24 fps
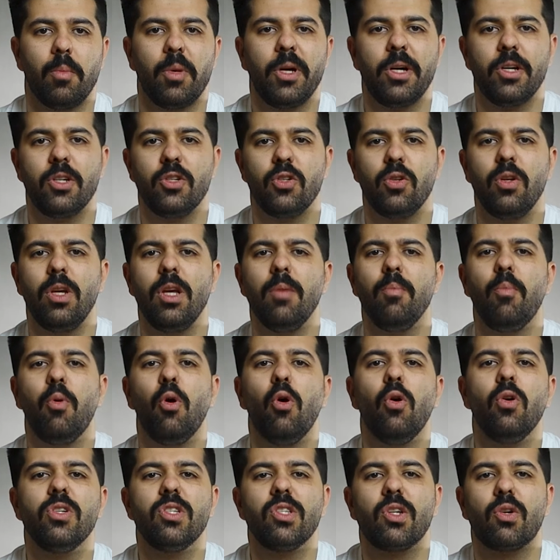Pursuing
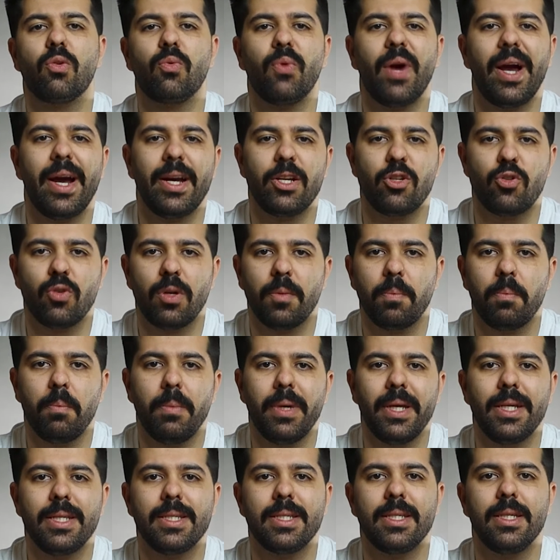postgraduate
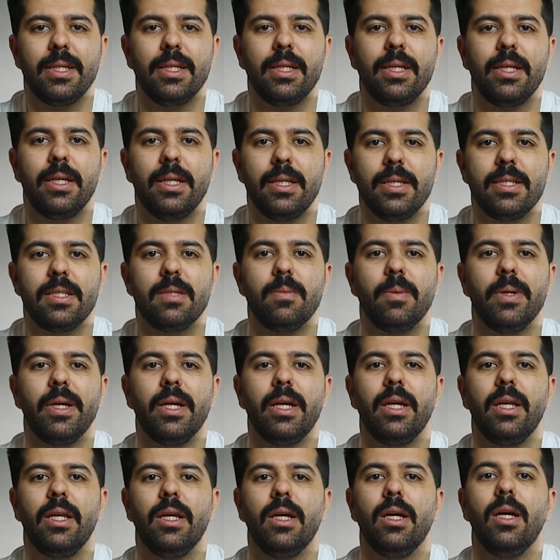medicine in
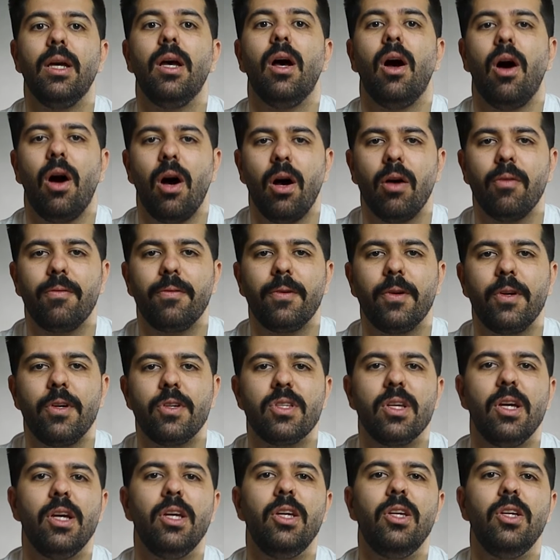Spain
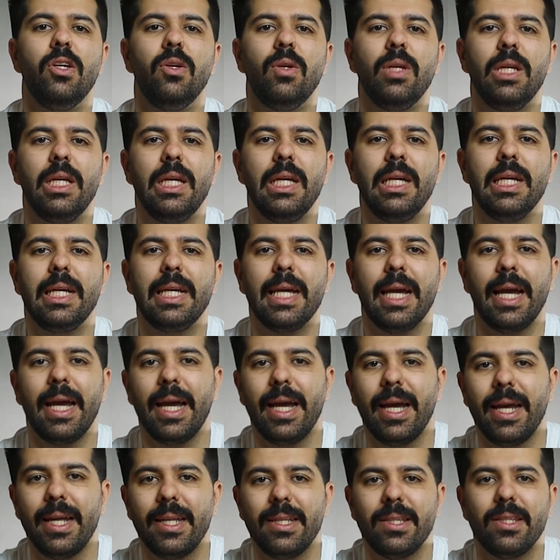offers a unique
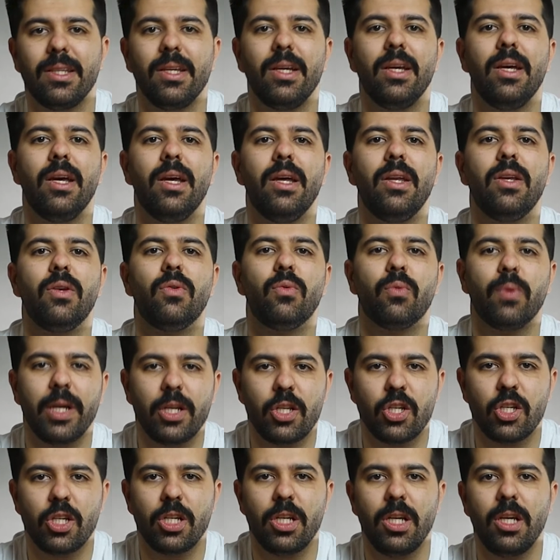and
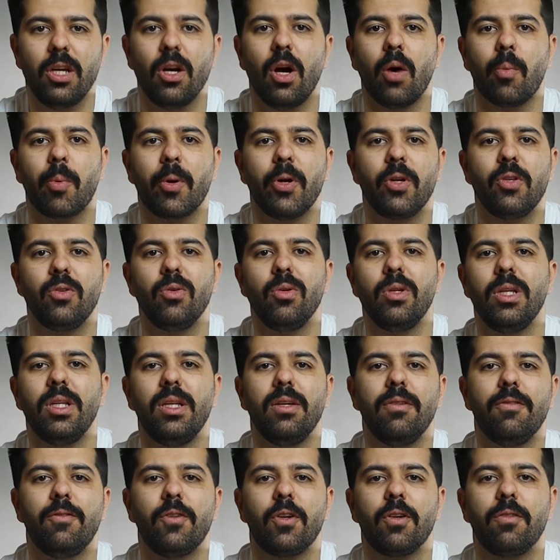enriching
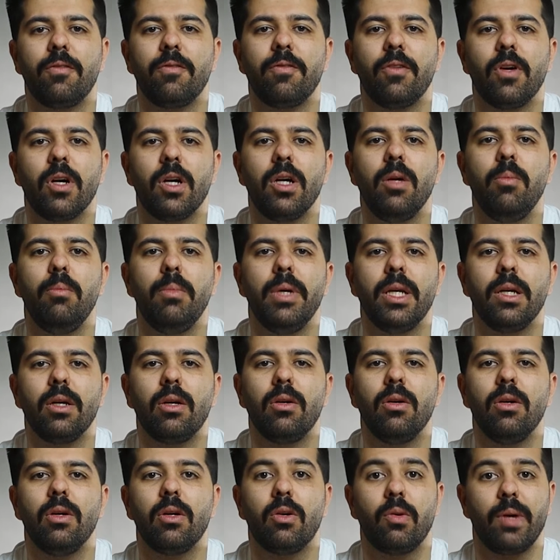opportunity for foreign
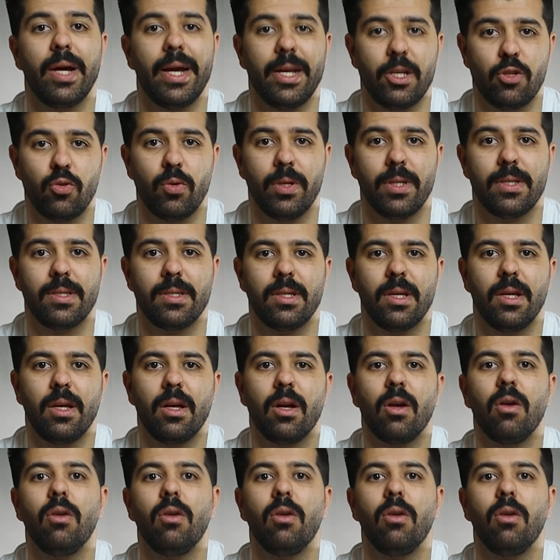medical graduates,